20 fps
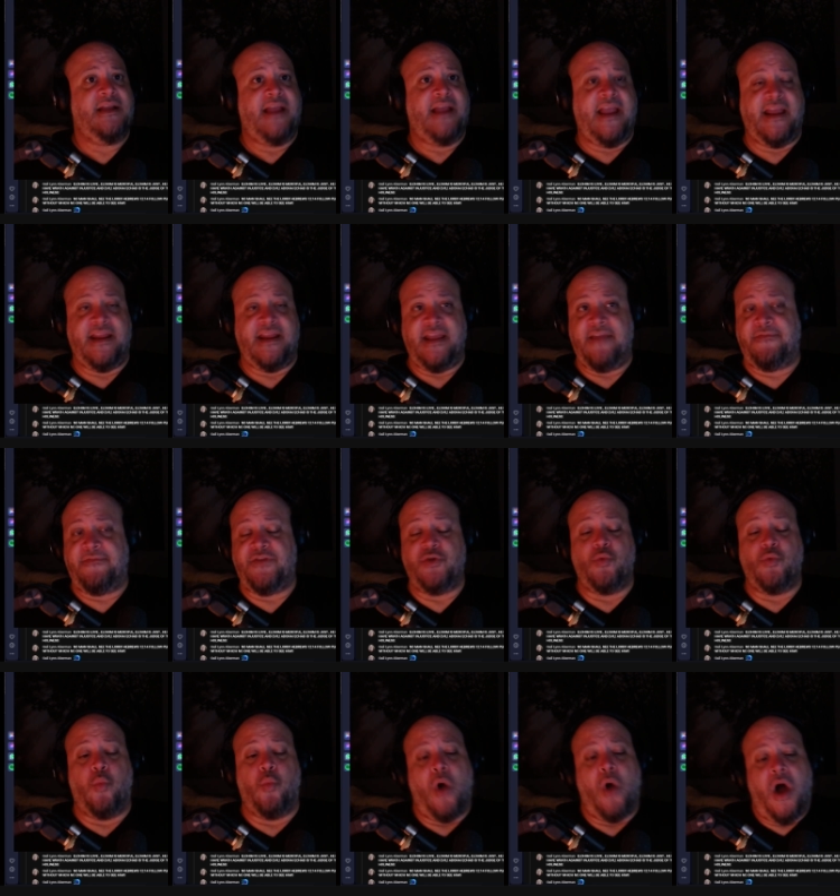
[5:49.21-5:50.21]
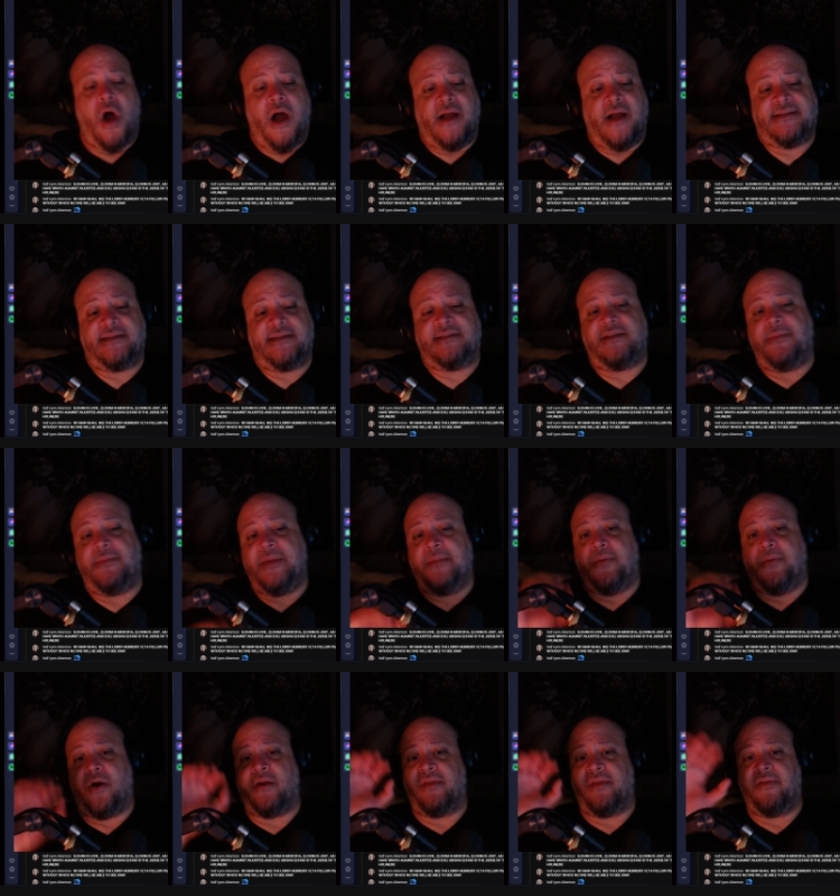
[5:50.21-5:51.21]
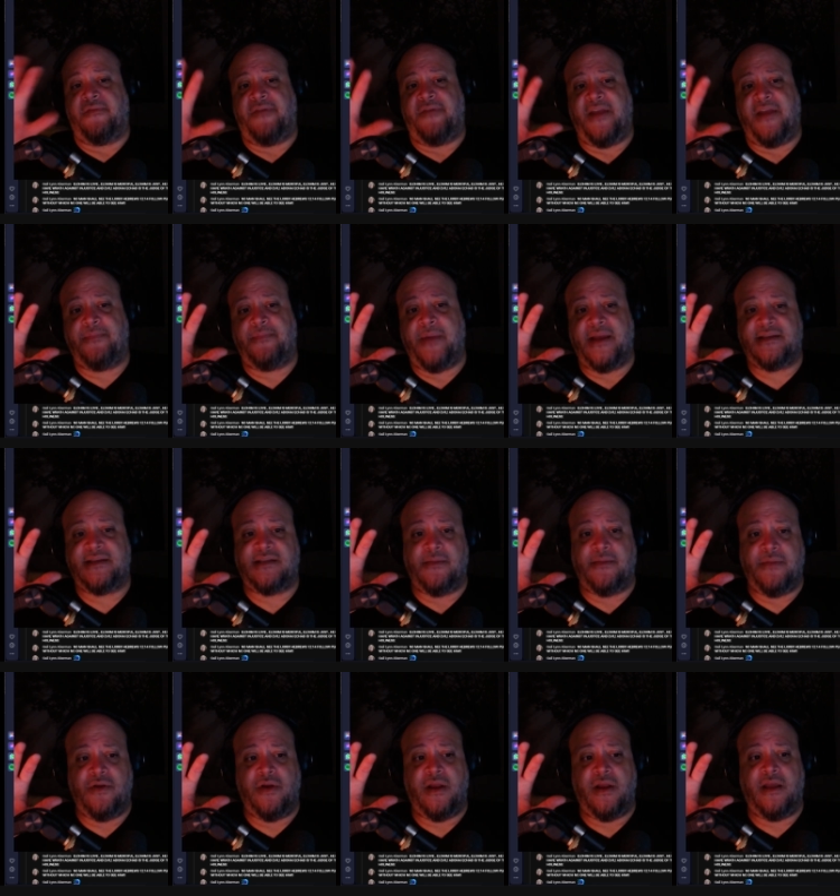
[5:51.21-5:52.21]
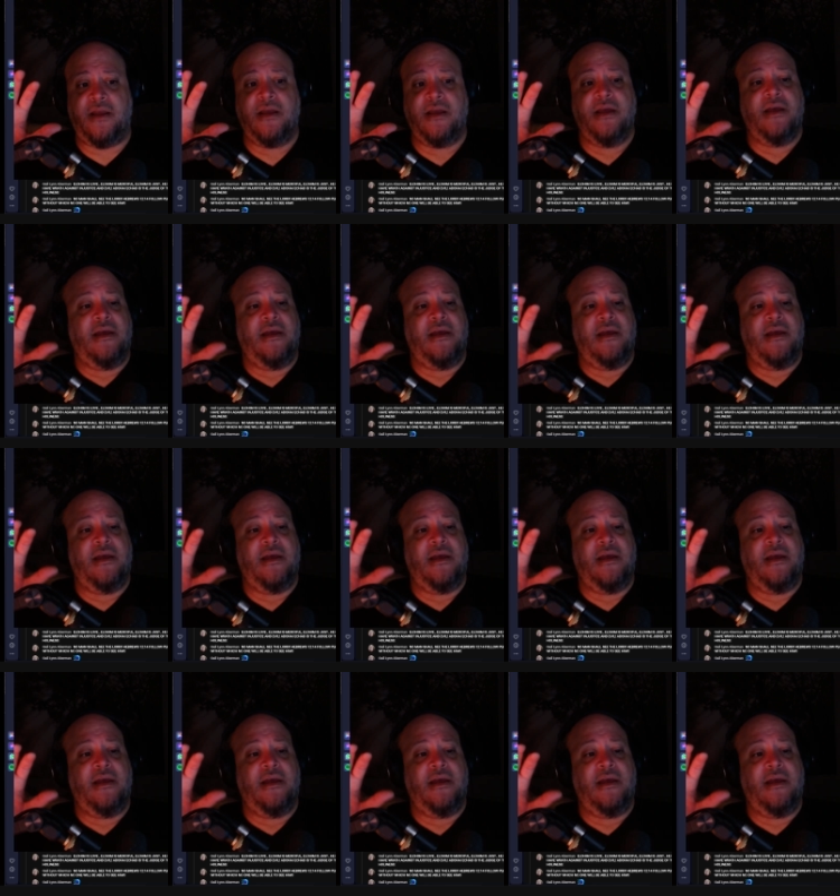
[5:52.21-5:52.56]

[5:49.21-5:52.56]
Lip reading: And if you want to be part of the faith-based community,